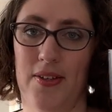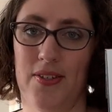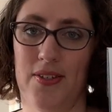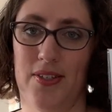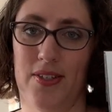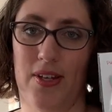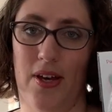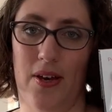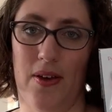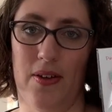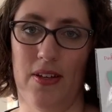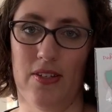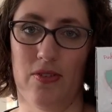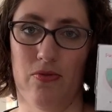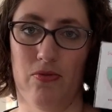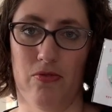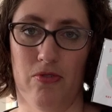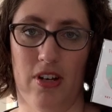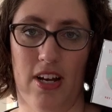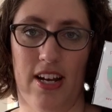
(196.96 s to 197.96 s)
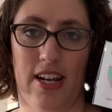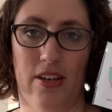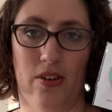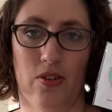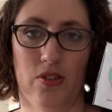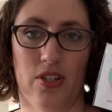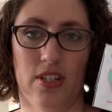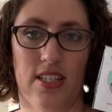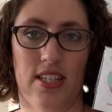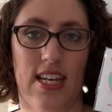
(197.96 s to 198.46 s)
So it's really
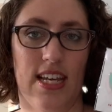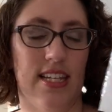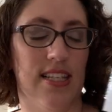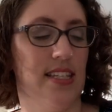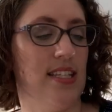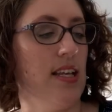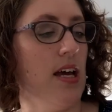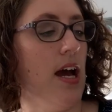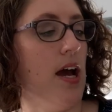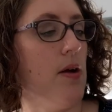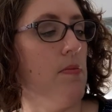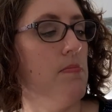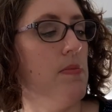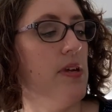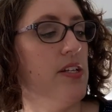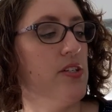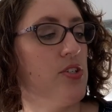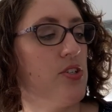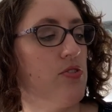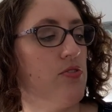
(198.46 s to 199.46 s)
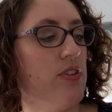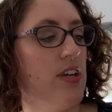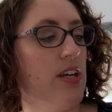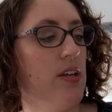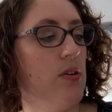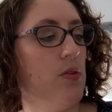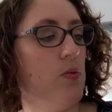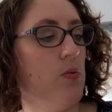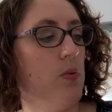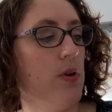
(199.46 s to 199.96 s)
gorgeous. It's mint
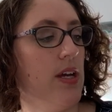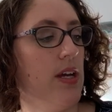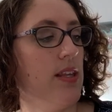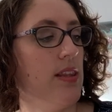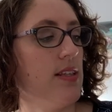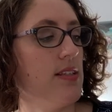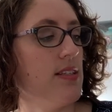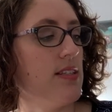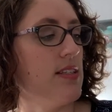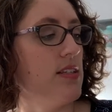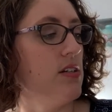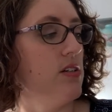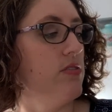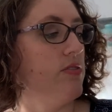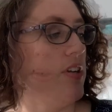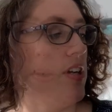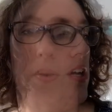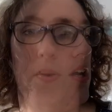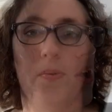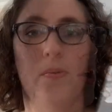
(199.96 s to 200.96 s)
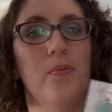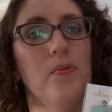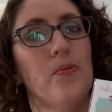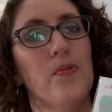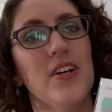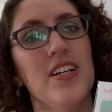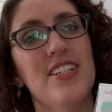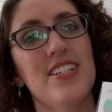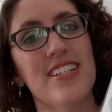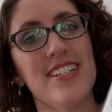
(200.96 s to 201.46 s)
green with silver,
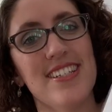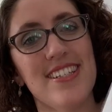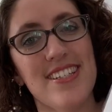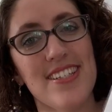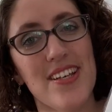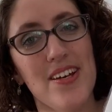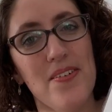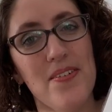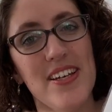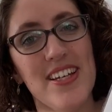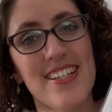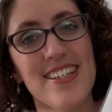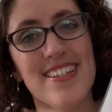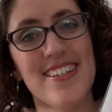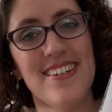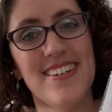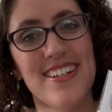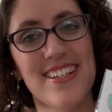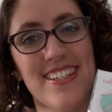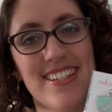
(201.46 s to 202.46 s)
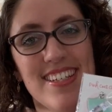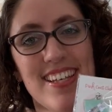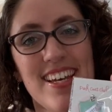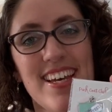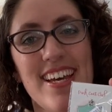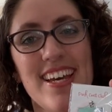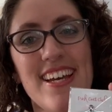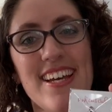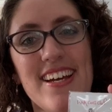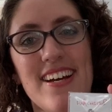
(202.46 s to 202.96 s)
which is so
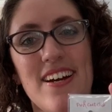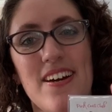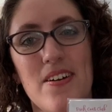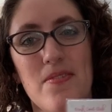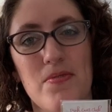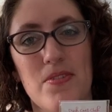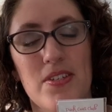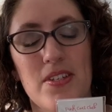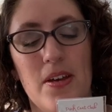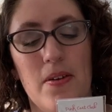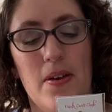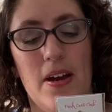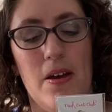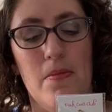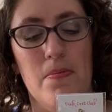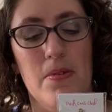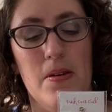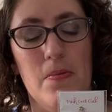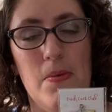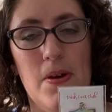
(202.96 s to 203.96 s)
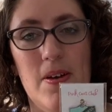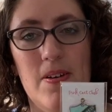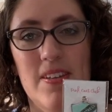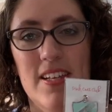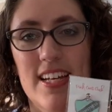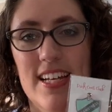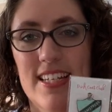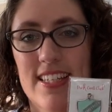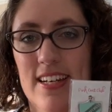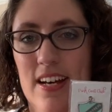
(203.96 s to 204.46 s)
exciting. I'm so happy about
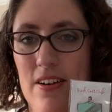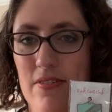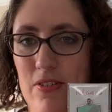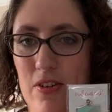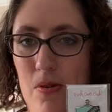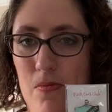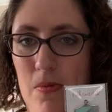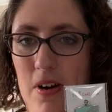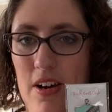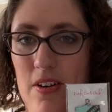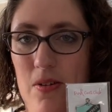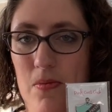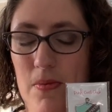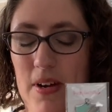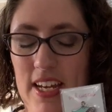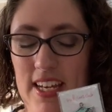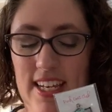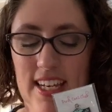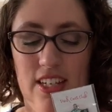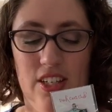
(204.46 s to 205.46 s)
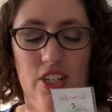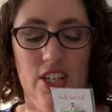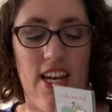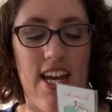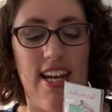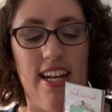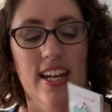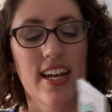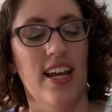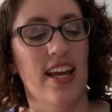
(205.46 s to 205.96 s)
these. I've got mine on my
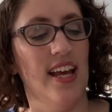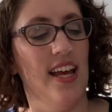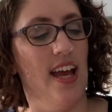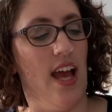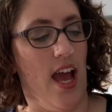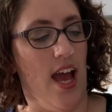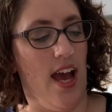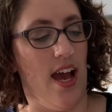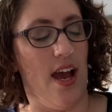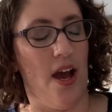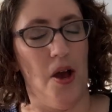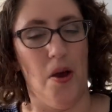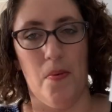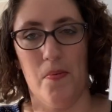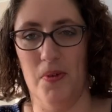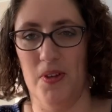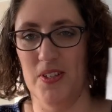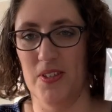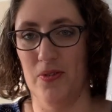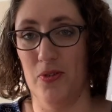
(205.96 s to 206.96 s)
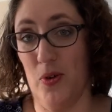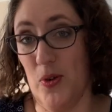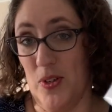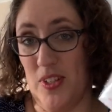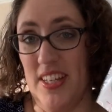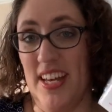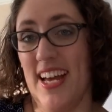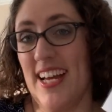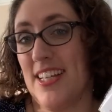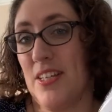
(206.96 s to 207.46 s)
keychain because, of
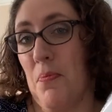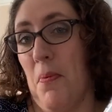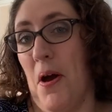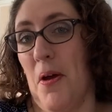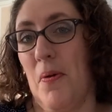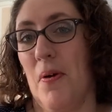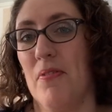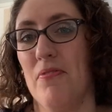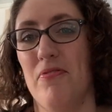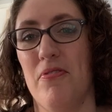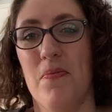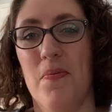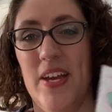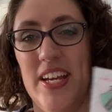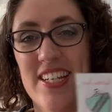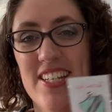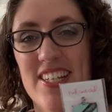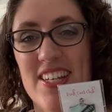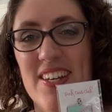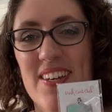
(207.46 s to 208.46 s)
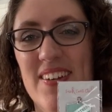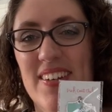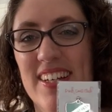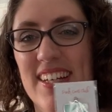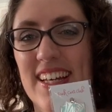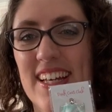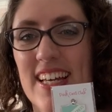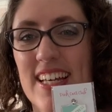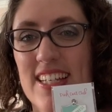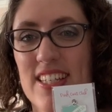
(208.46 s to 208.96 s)
course, I had to buy one for me too.
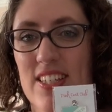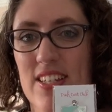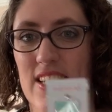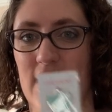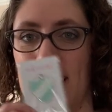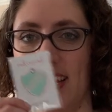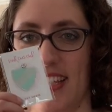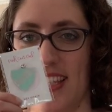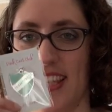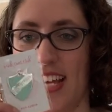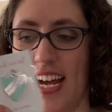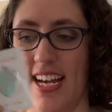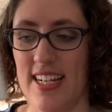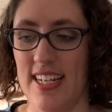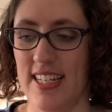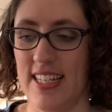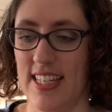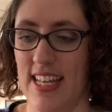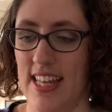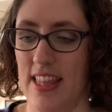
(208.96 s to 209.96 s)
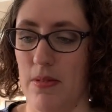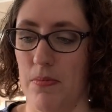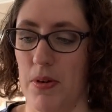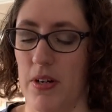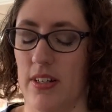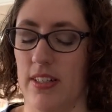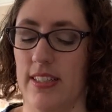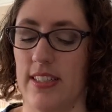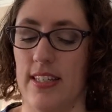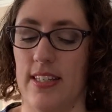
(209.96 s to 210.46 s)
So yes, that is in the
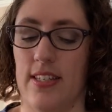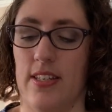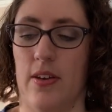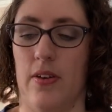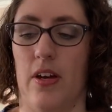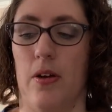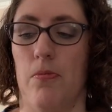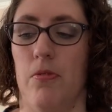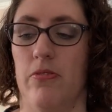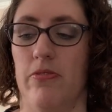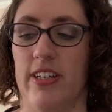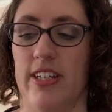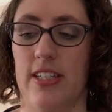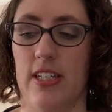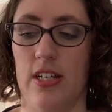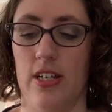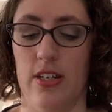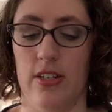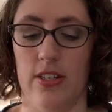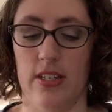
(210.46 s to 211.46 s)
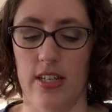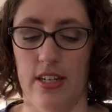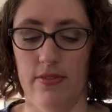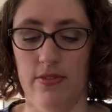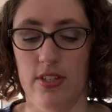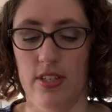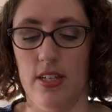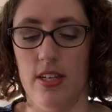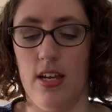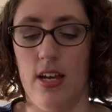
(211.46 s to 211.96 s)
boxes. So a couple of
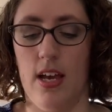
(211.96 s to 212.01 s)
exclusives.